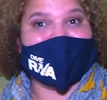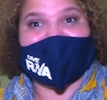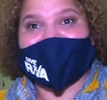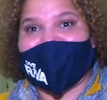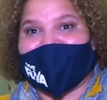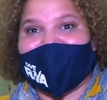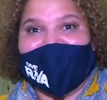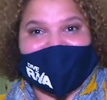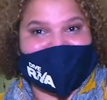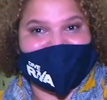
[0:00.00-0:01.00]
or more white.
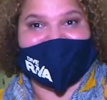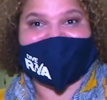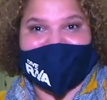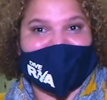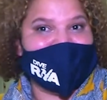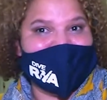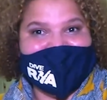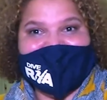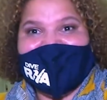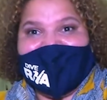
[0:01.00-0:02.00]
I see myself
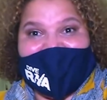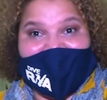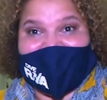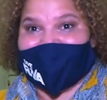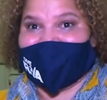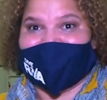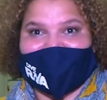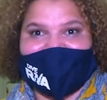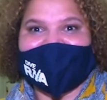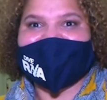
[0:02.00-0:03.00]
as
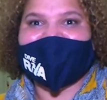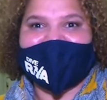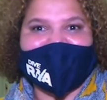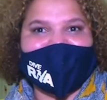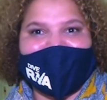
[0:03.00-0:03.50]
Diane